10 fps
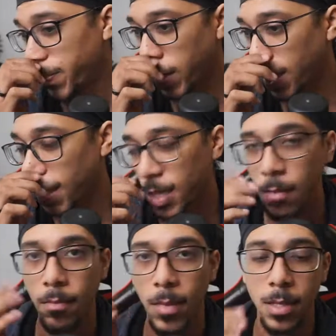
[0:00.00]
but in
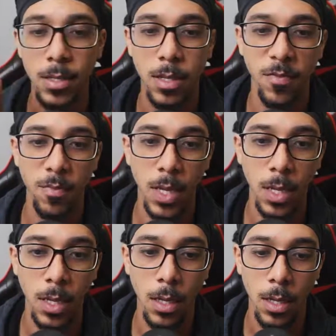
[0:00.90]
the midst of
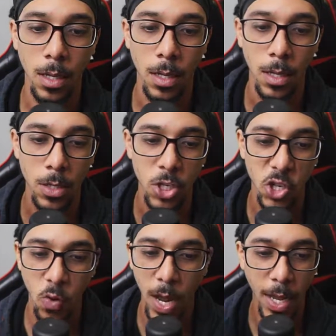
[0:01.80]
me
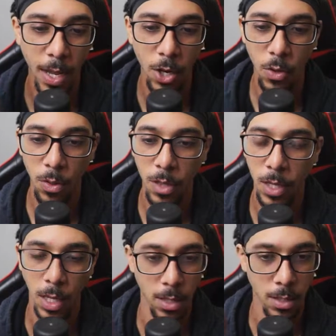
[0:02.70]
trying new
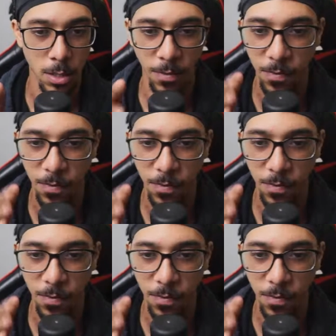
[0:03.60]
things,